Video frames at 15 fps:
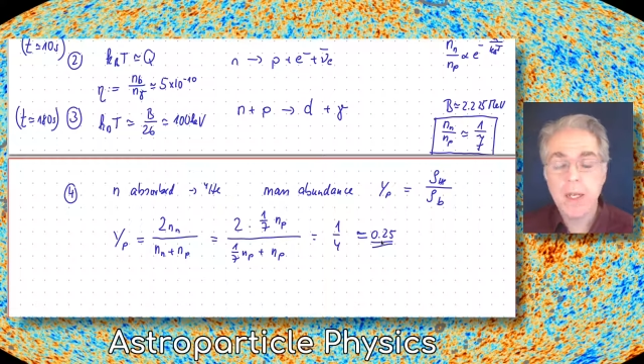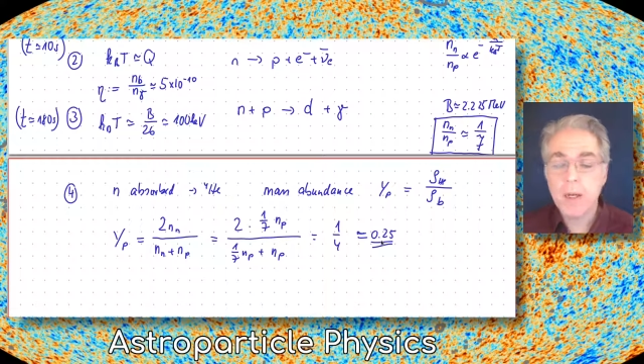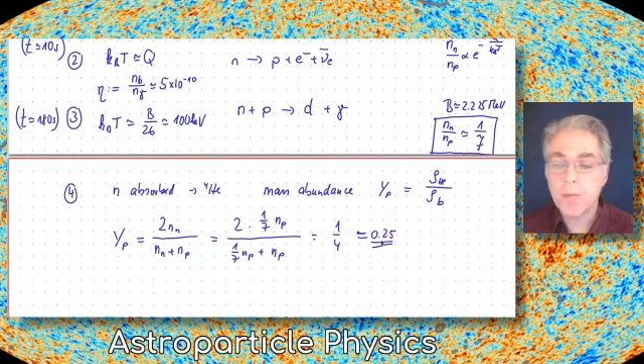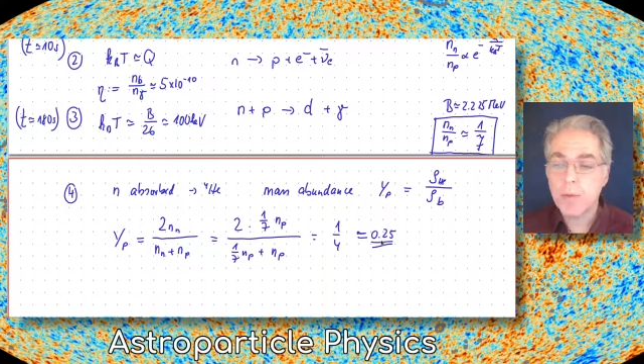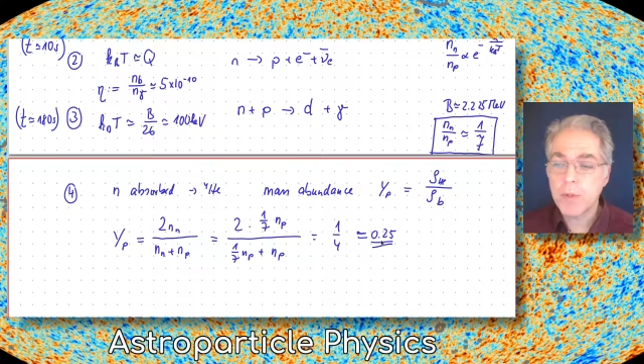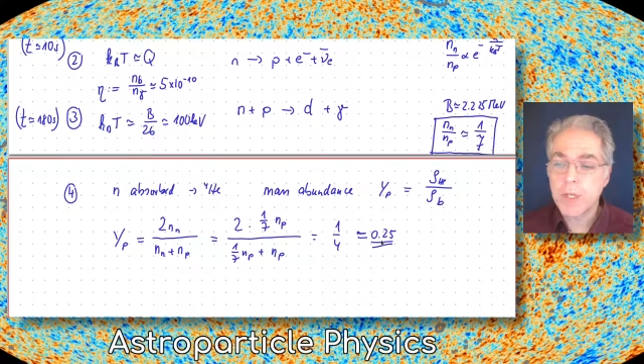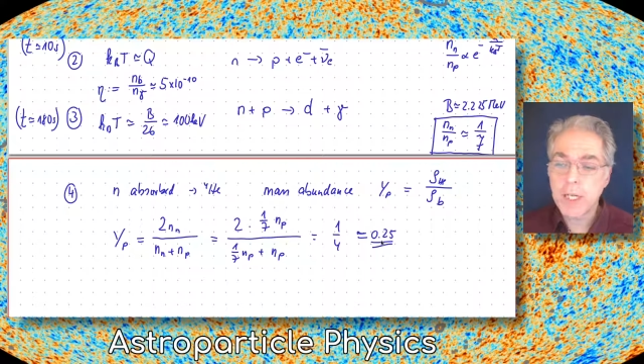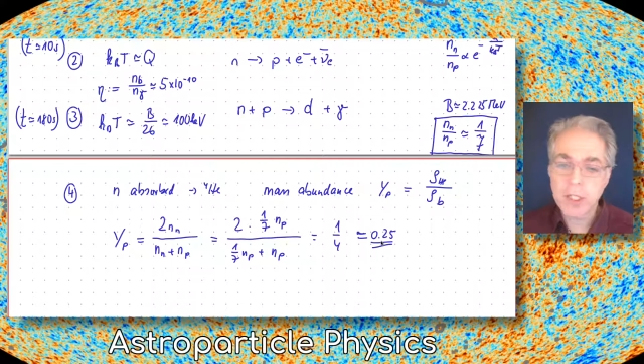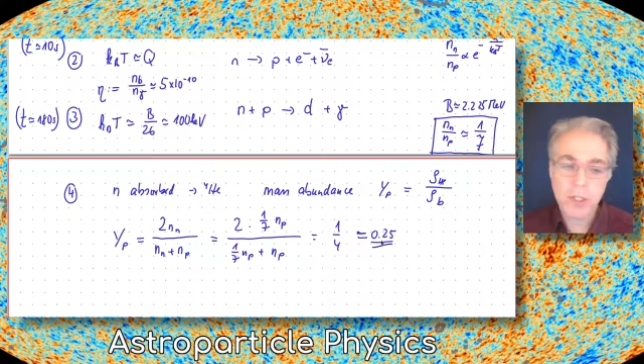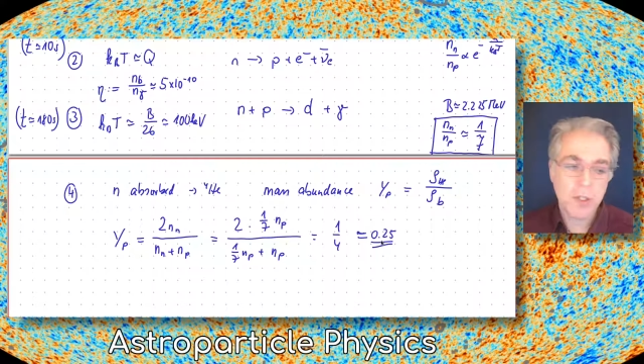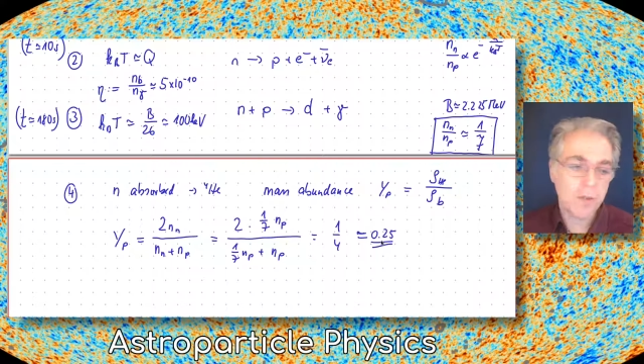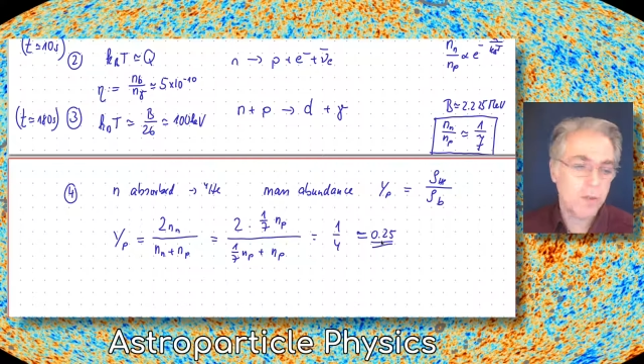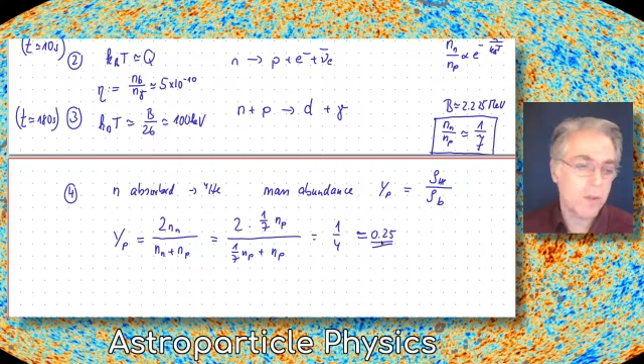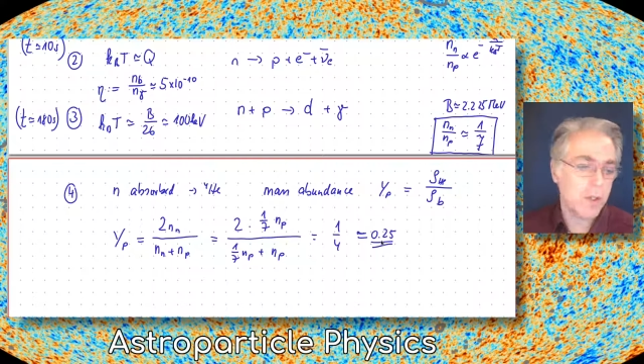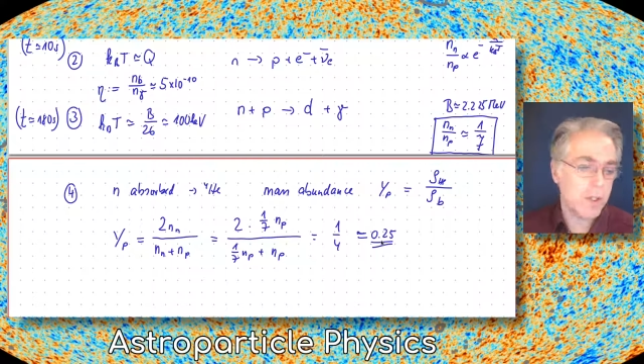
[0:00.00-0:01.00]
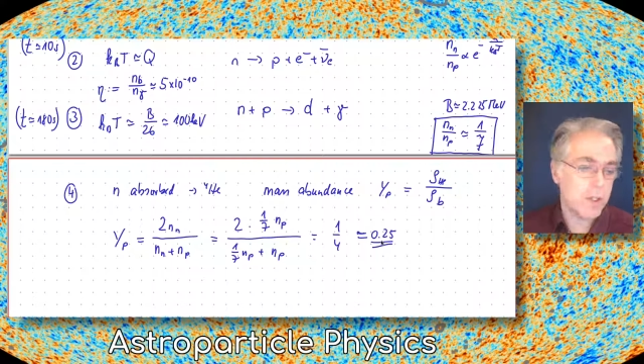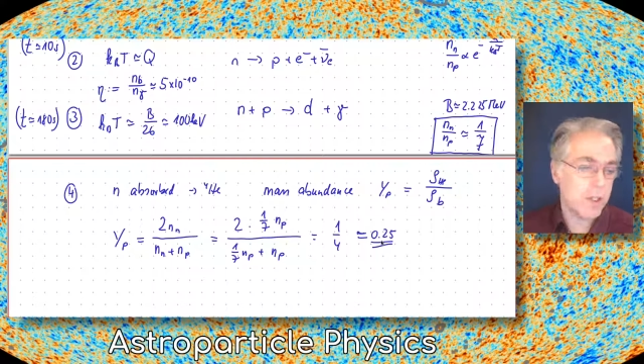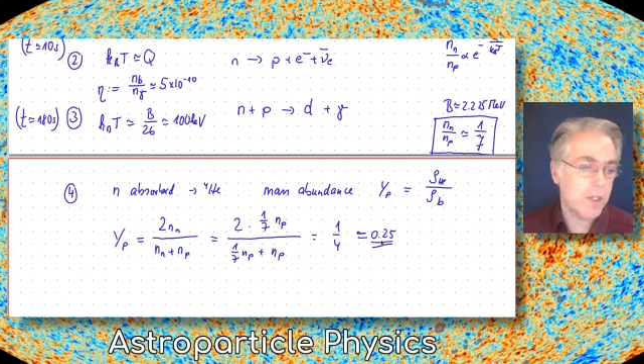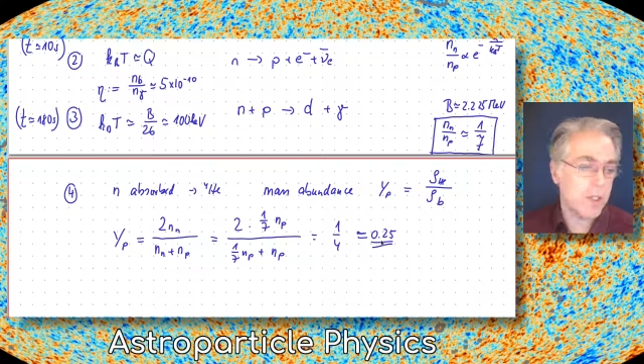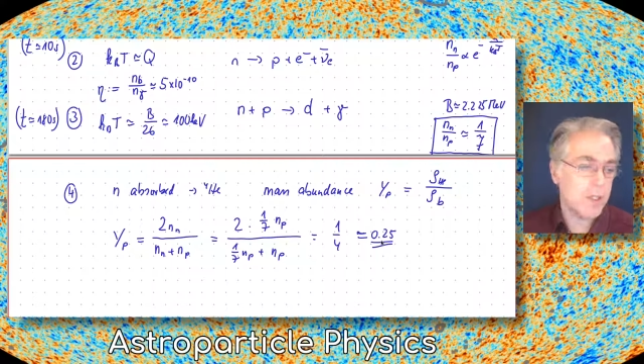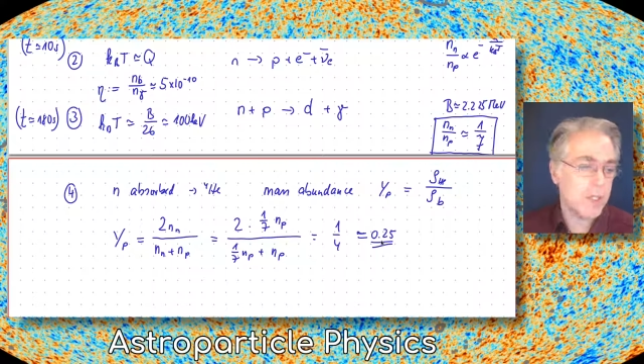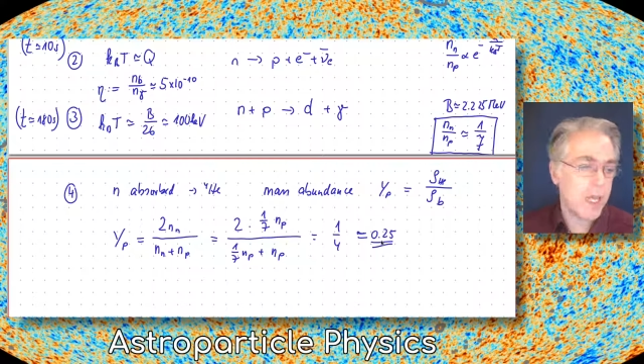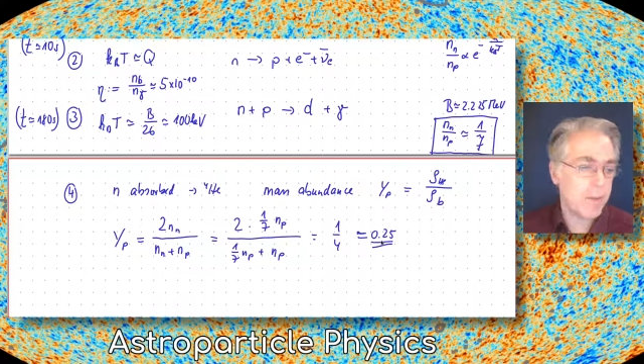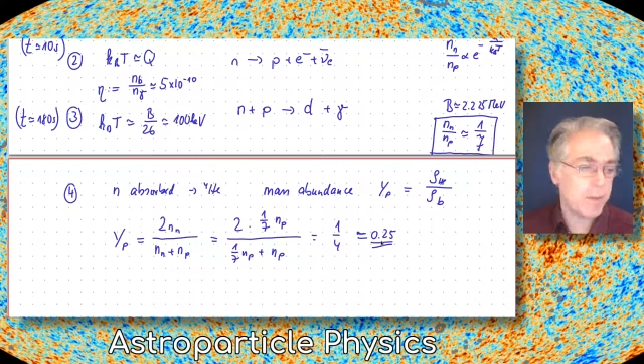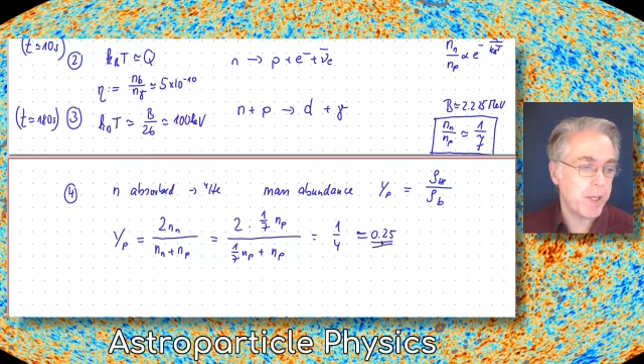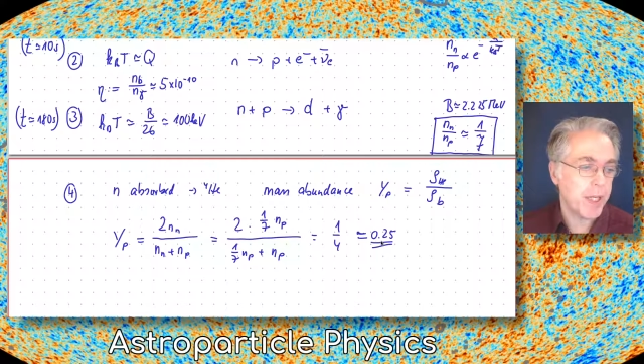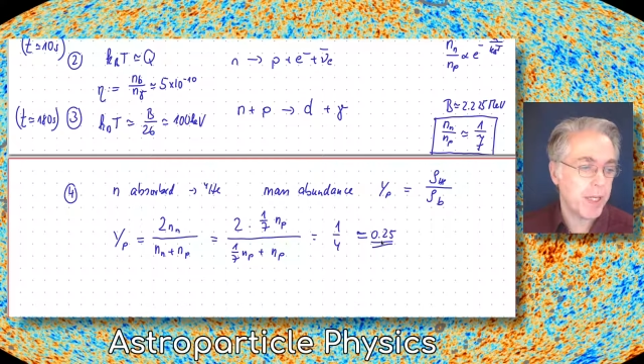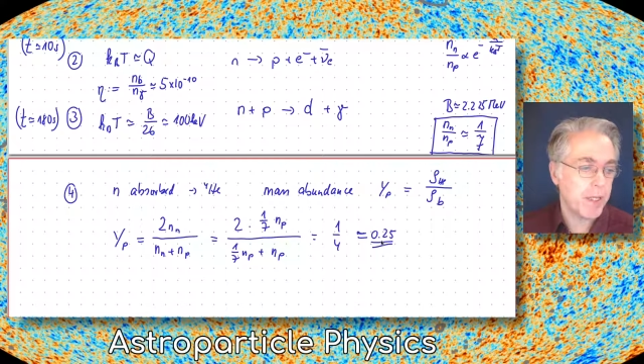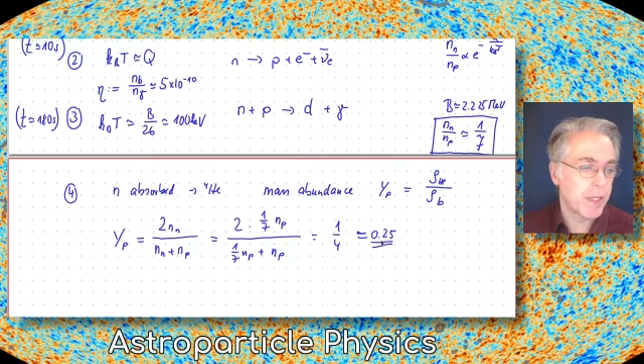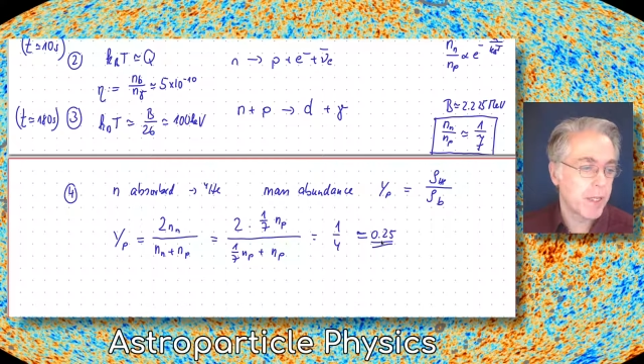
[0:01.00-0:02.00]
production of nucleosynthesis happening.